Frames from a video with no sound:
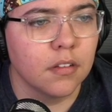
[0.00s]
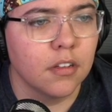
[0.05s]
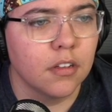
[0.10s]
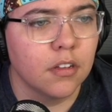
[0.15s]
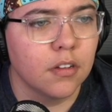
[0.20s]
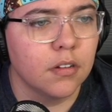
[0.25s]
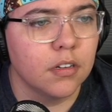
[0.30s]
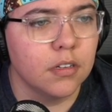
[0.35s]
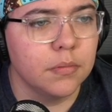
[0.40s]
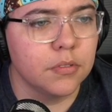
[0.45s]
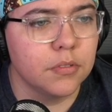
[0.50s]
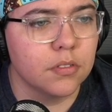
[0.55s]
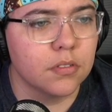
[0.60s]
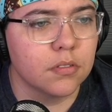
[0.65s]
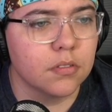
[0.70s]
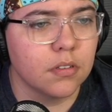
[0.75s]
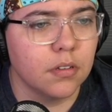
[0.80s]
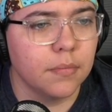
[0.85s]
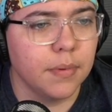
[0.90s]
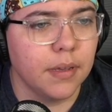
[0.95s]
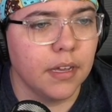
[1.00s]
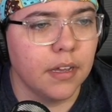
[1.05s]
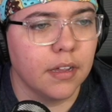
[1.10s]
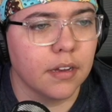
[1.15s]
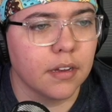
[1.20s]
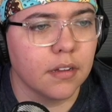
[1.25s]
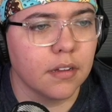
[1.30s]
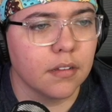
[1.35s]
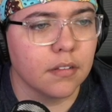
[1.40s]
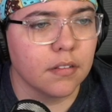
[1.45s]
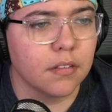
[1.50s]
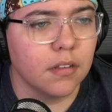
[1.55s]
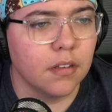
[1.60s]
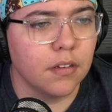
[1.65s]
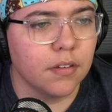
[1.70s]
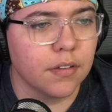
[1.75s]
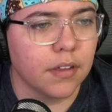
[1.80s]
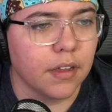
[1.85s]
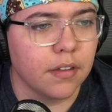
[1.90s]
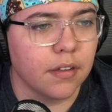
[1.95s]
Oops, go back.
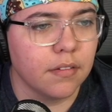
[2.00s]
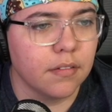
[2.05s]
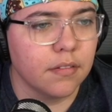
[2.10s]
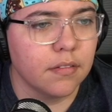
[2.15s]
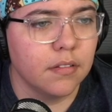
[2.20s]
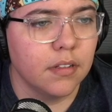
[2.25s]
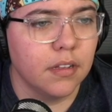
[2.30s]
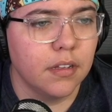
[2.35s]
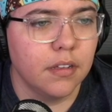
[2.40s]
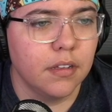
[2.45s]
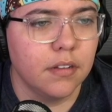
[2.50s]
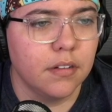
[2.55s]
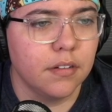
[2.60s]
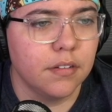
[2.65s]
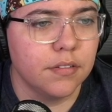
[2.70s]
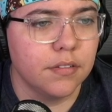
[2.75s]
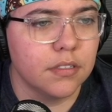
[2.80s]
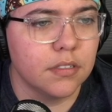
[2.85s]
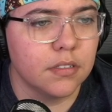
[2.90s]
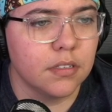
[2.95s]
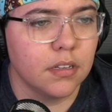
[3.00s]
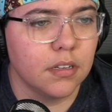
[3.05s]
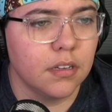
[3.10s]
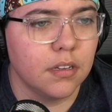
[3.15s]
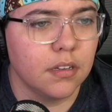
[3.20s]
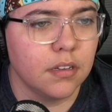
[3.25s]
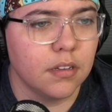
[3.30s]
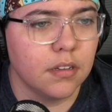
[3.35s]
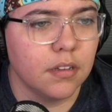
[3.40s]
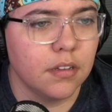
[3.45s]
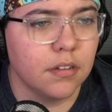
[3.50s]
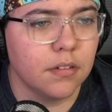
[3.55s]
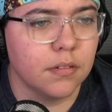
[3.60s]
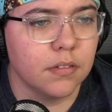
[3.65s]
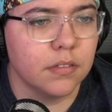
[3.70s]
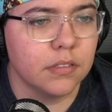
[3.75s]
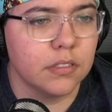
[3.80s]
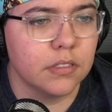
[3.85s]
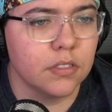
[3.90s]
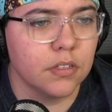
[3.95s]
Okay, let OSC
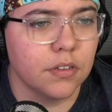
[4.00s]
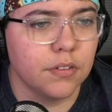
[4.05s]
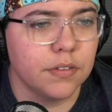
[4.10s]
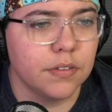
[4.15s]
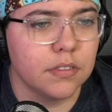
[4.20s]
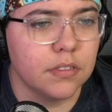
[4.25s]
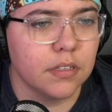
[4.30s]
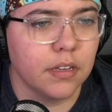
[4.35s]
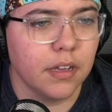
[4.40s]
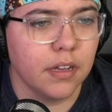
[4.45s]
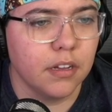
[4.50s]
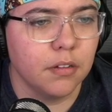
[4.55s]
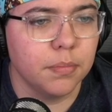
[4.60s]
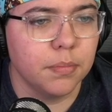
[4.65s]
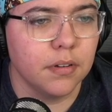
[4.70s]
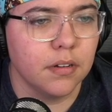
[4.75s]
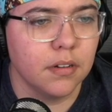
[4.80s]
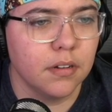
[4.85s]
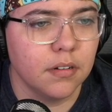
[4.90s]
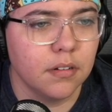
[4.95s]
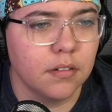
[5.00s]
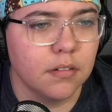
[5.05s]
equals OSC helper.